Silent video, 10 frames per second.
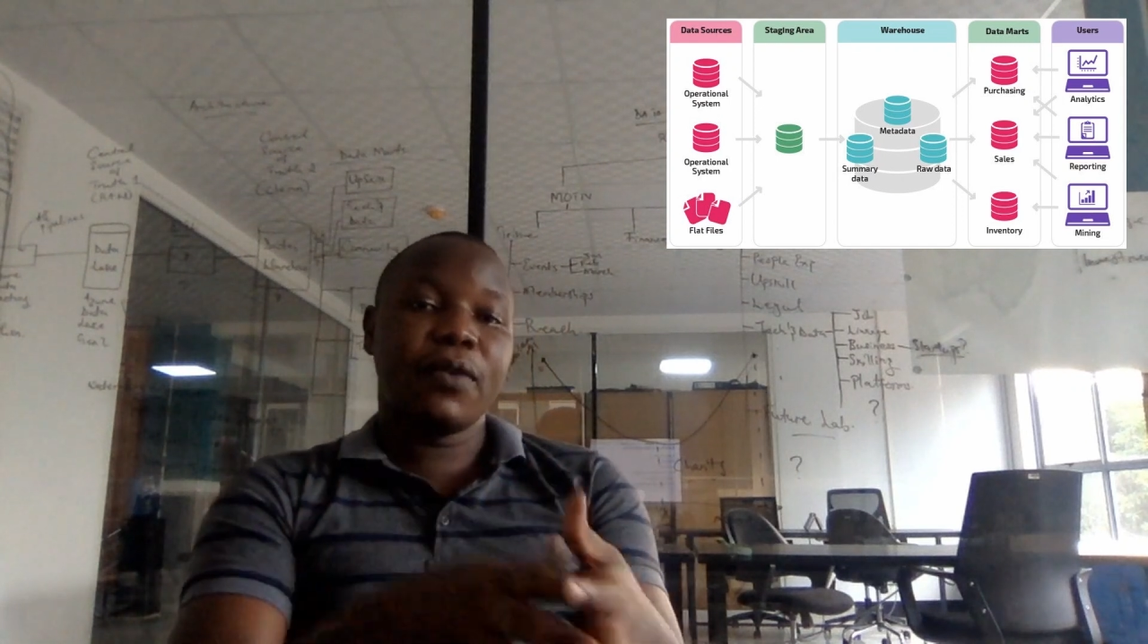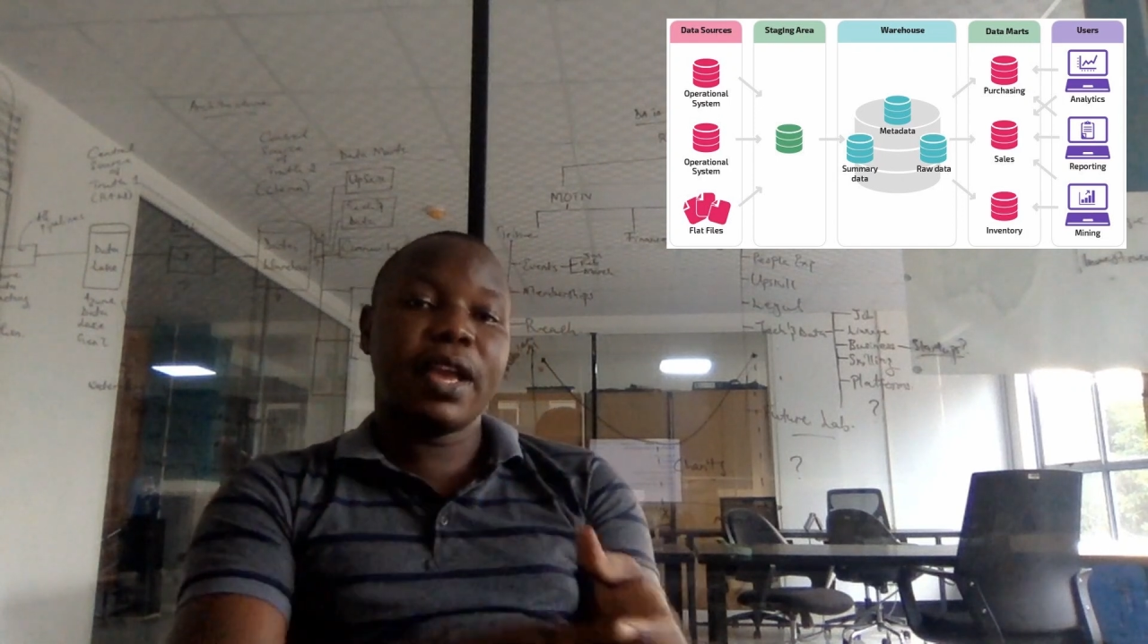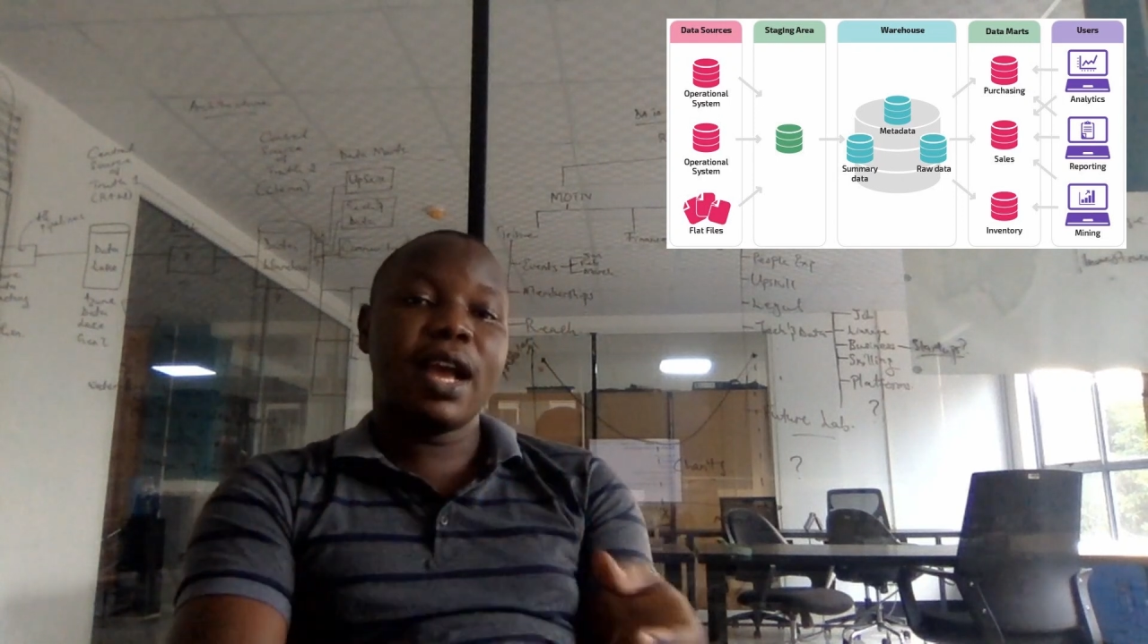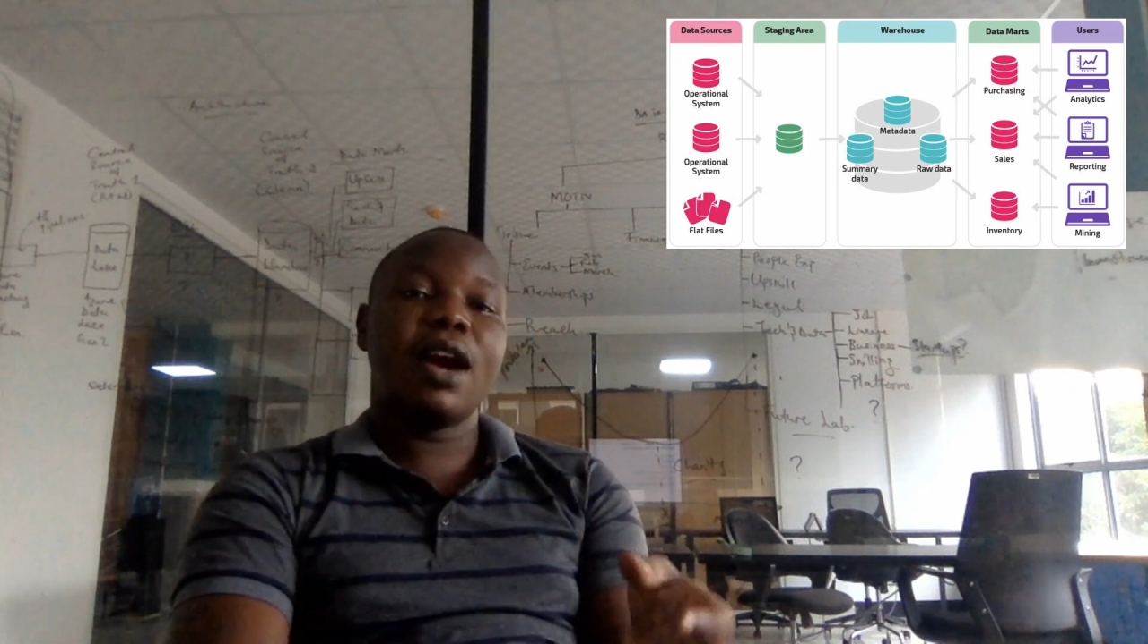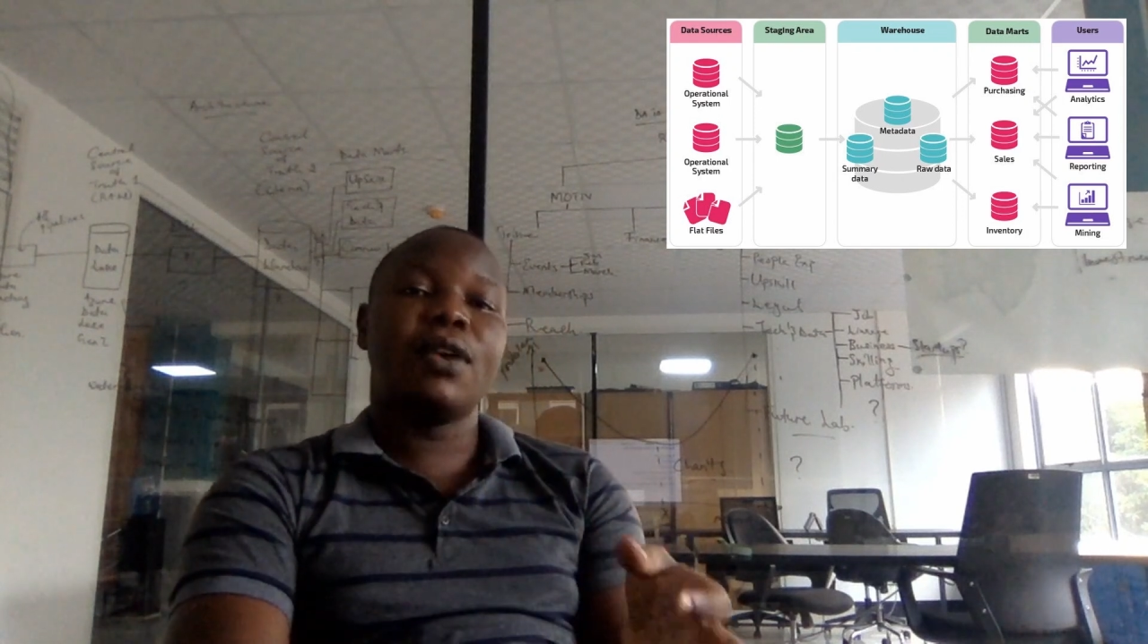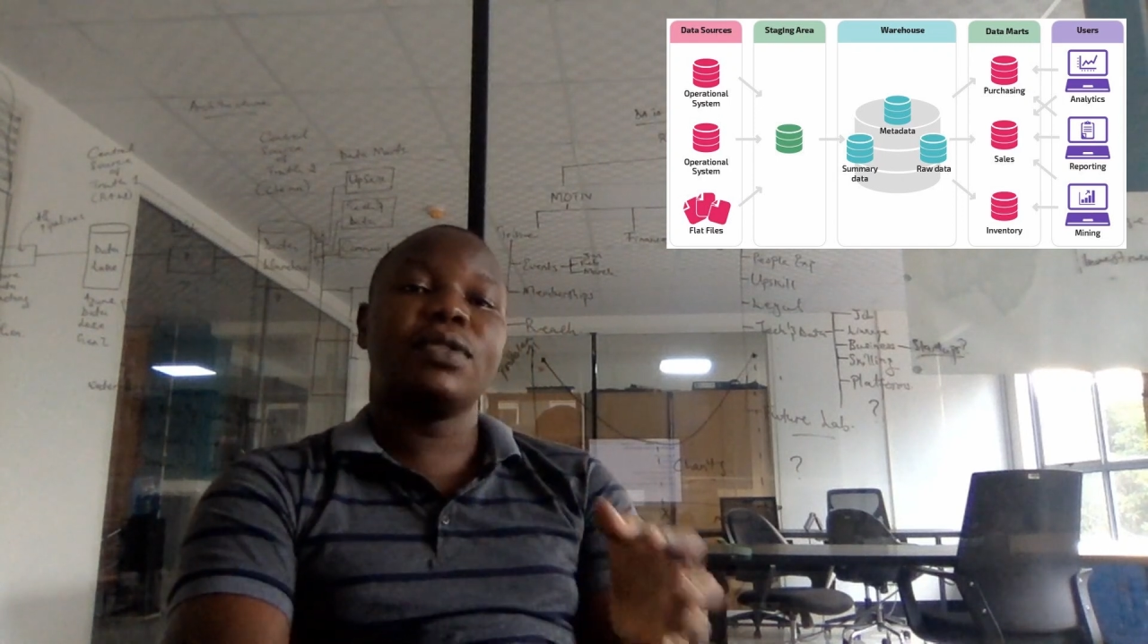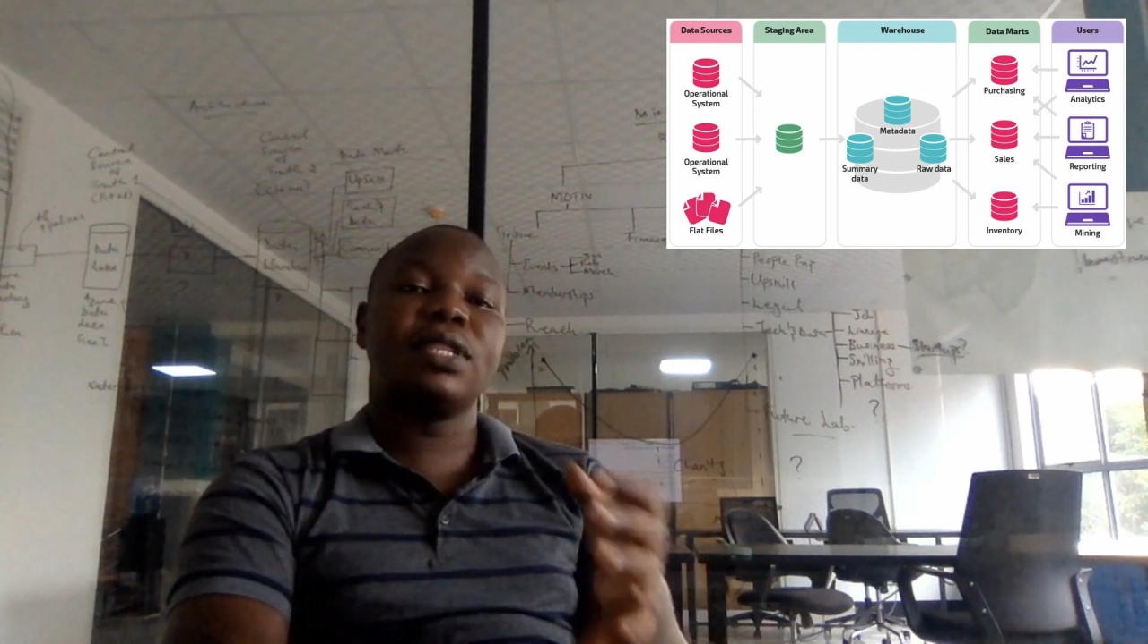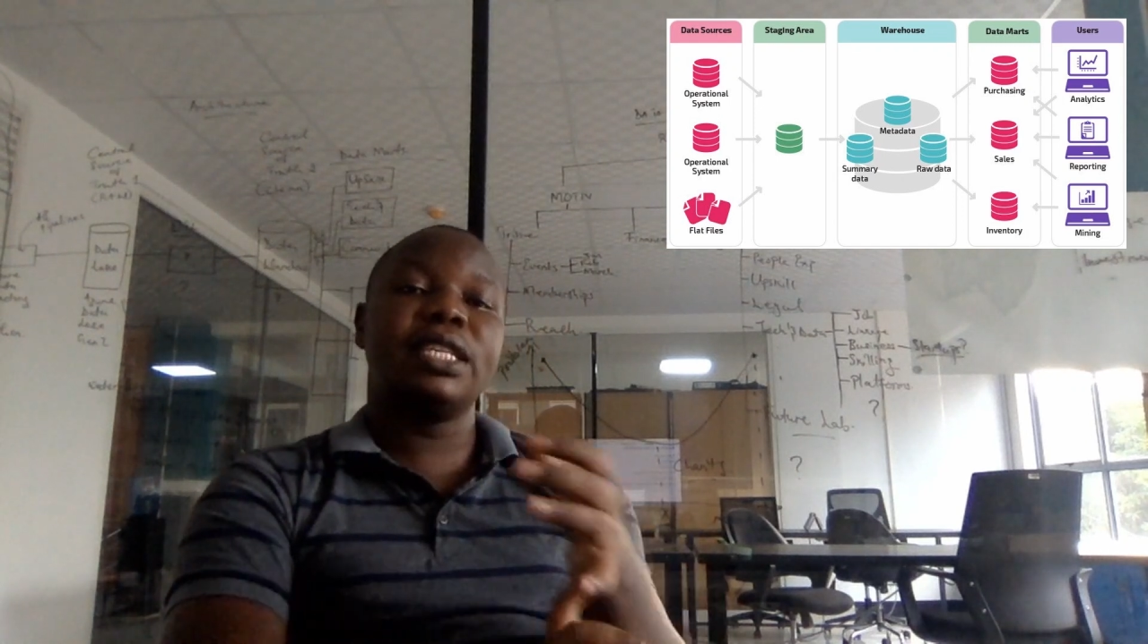warehouse,